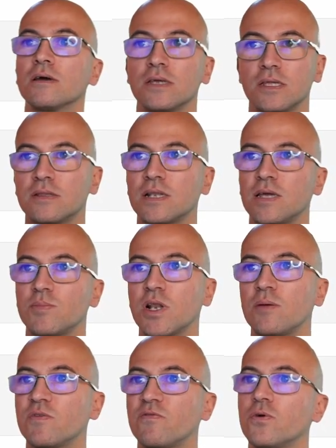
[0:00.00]
it's label
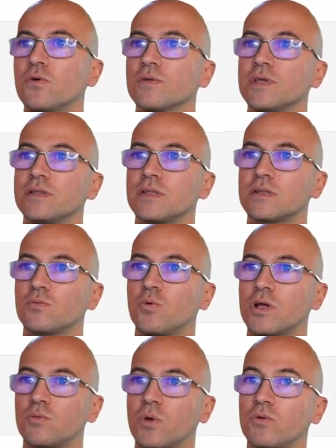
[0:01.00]
number 4, this is
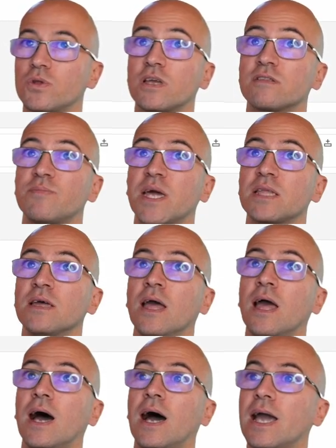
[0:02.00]
what we would expect.
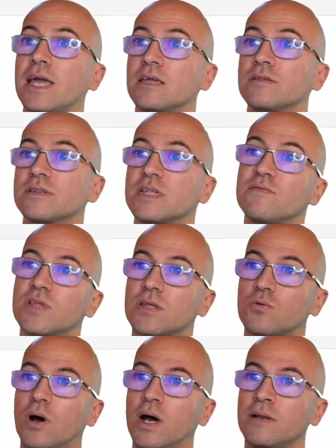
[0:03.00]
I can save that
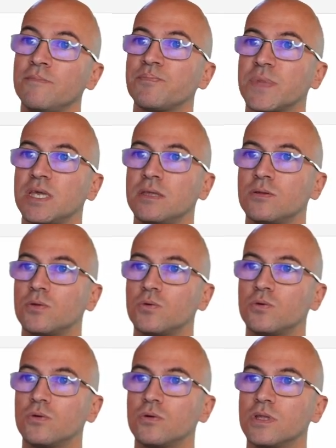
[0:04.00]
one
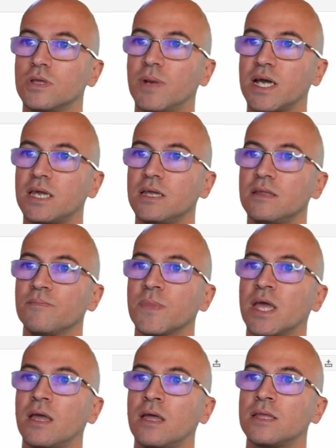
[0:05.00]
into the bucket
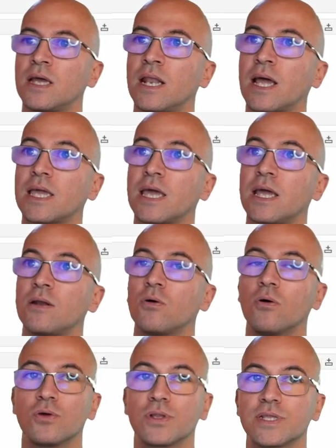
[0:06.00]
and then I can
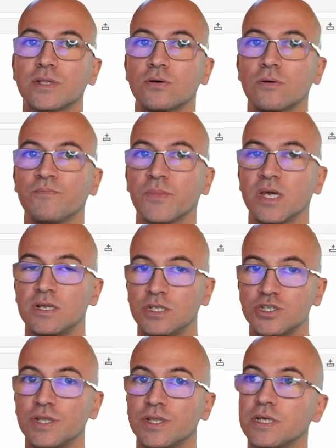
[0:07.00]
also
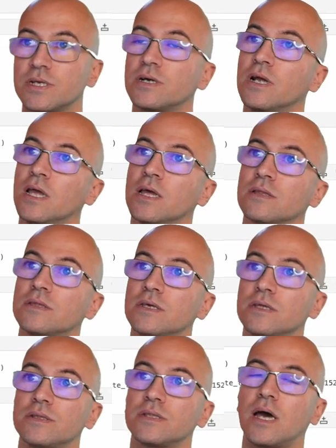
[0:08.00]
register
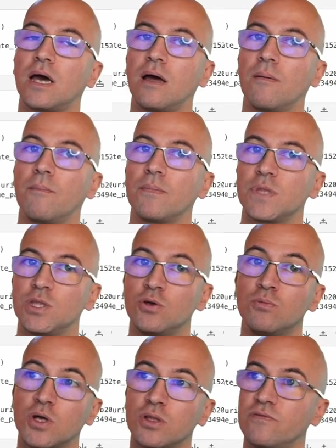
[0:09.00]
this uh, new
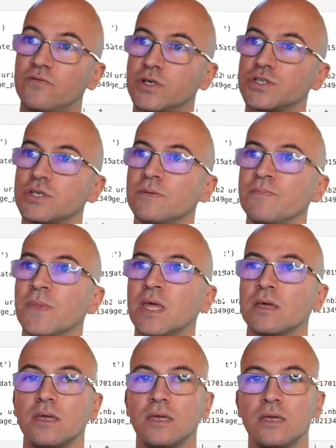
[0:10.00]
model version
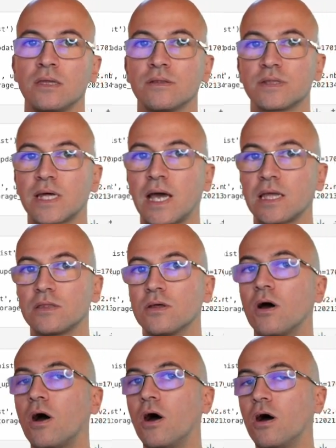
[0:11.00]
inside
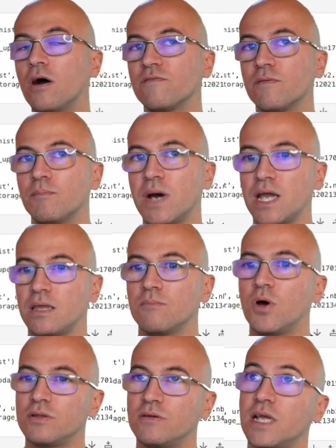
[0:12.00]
of my
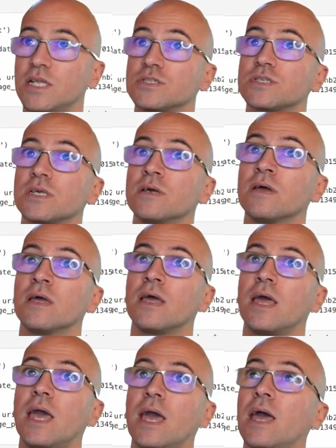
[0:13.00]
model registry.
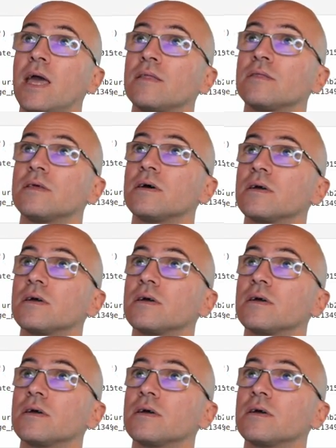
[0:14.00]
And uh,